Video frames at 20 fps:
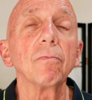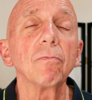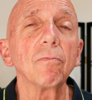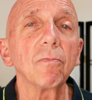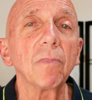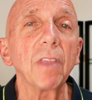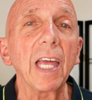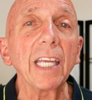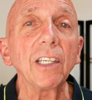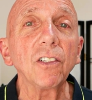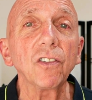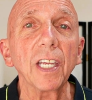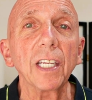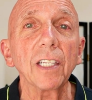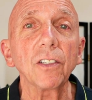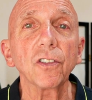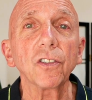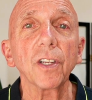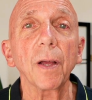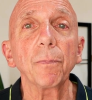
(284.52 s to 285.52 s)
they said
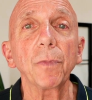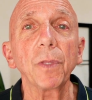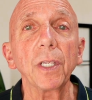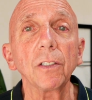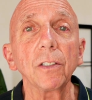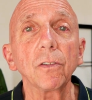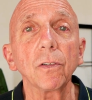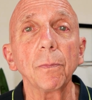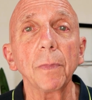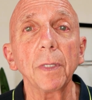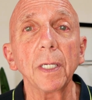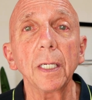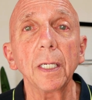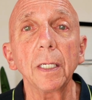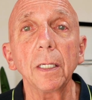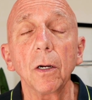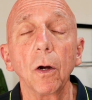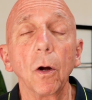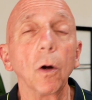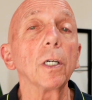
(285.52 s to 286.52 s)
something to me
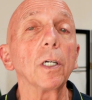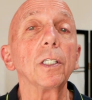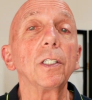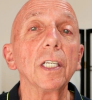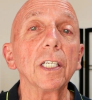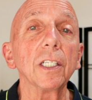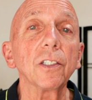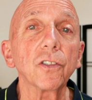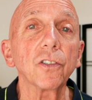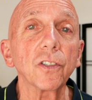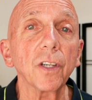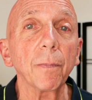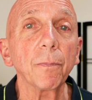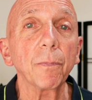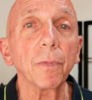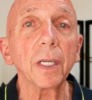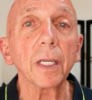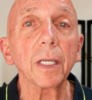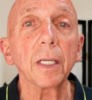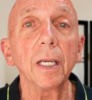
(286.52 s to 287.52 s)
or did
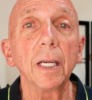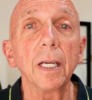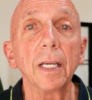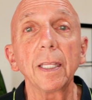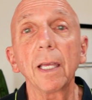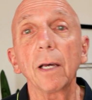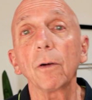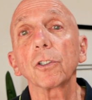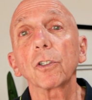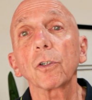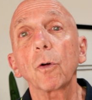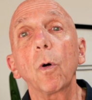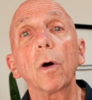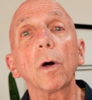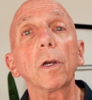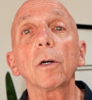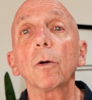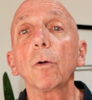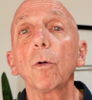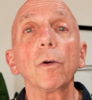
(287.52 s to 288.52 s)
something that was quote
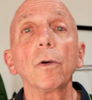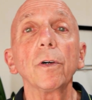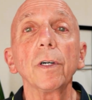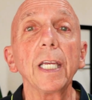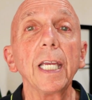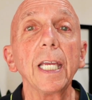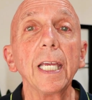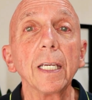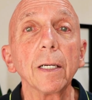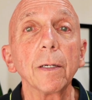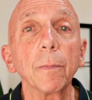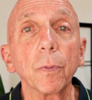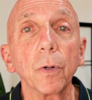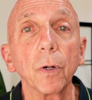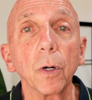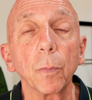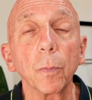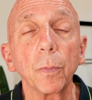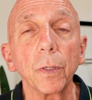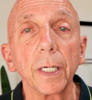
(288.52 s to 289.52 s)
unquote
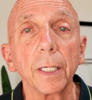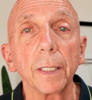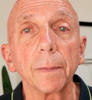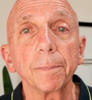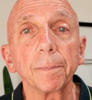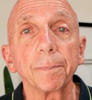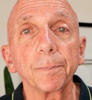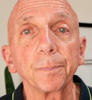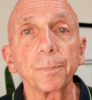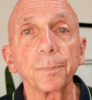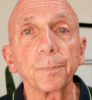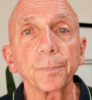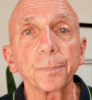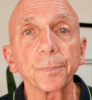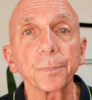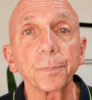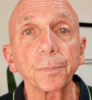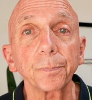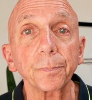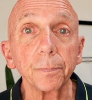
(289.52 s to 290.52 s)
inappropriate.
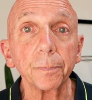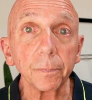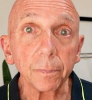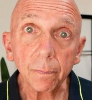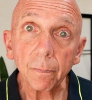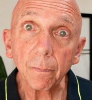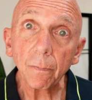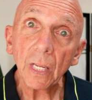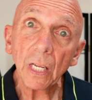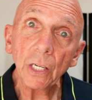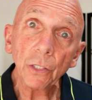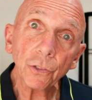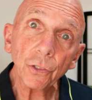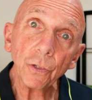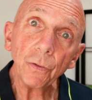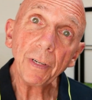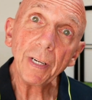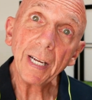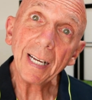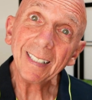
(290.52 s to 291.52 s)
So
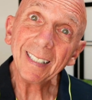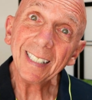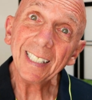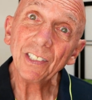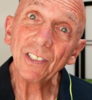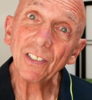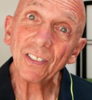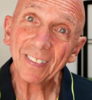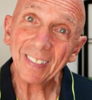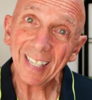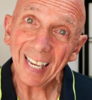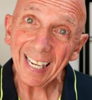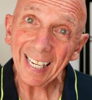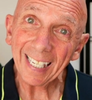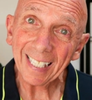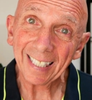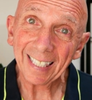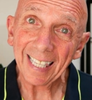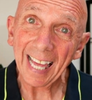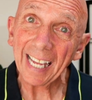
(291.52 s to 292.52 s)
now let's
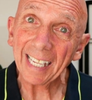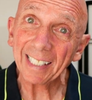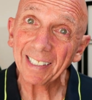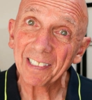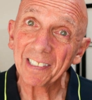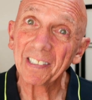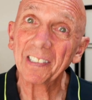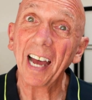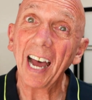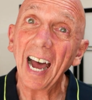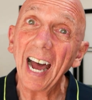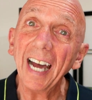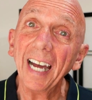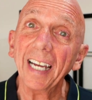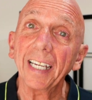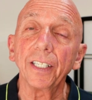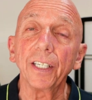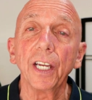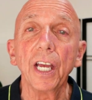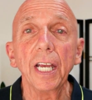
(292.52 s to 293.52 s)
take that
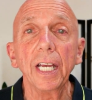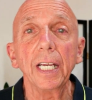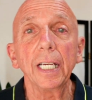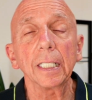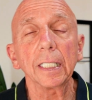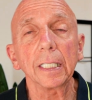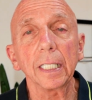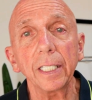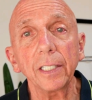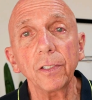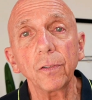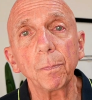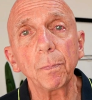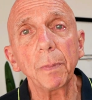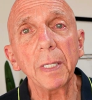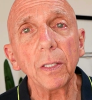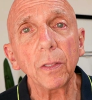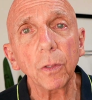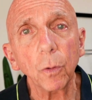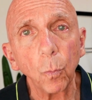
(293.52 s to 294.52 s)
side. Let's
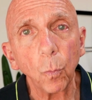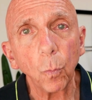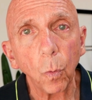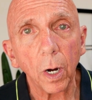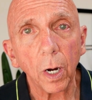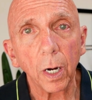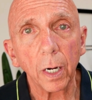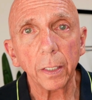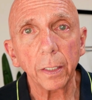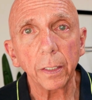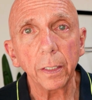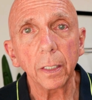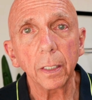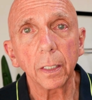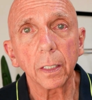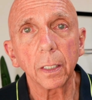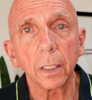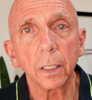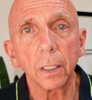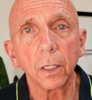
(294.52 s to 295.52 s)
be the one
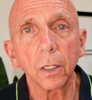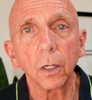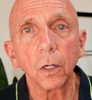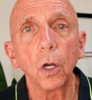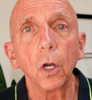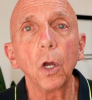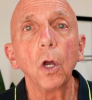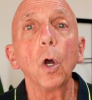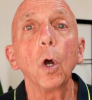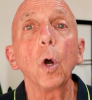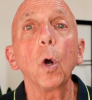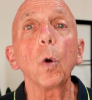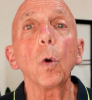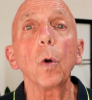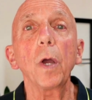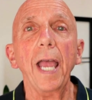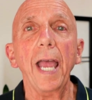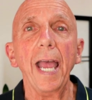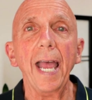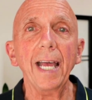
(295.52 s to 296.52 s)
who
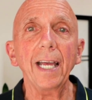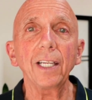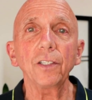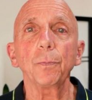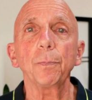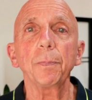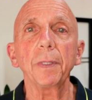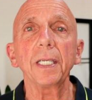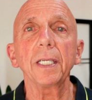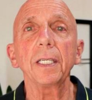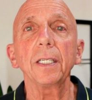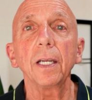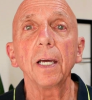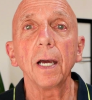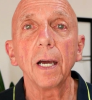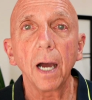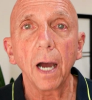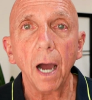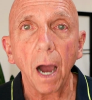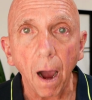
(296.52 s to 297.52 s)
has been
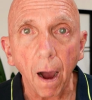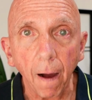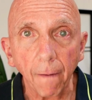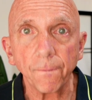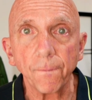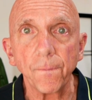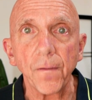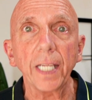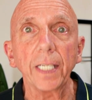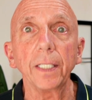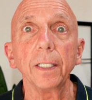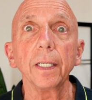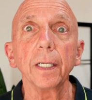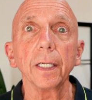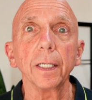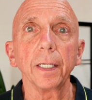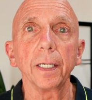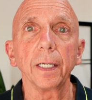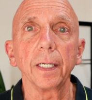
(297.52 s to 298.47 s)
offended.